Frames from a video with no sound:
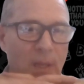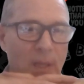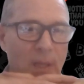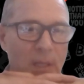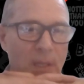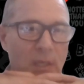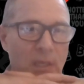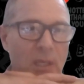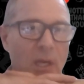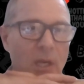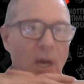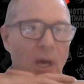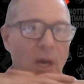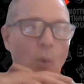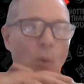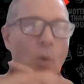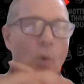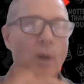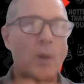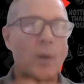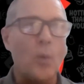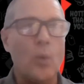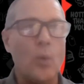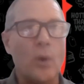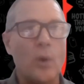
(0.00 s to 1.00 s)
you know, I
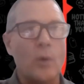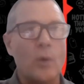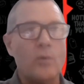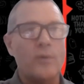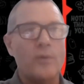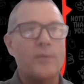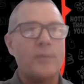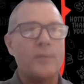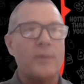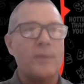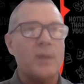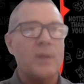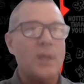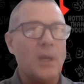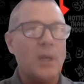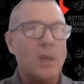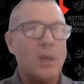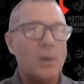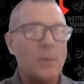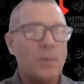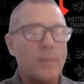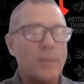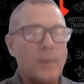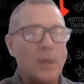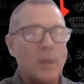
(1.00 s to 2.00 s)
want to work with, you
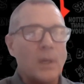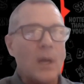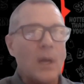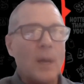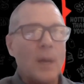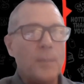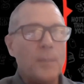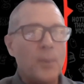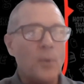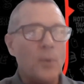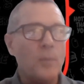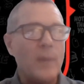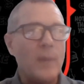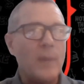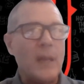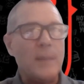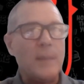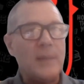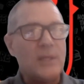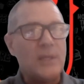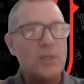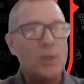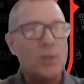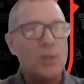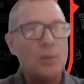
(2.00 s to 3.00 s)
know, a couple,
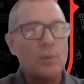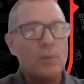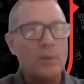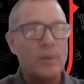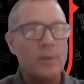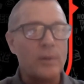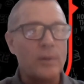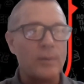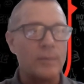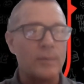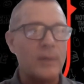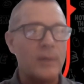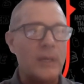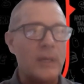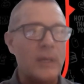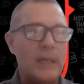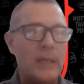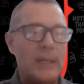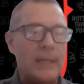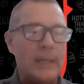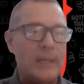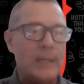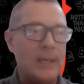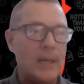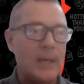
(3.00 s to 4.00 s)
maybe two or
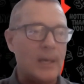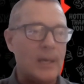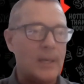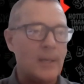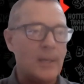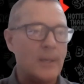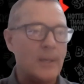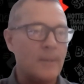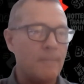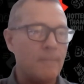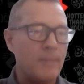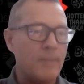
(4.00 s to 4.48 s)
three um,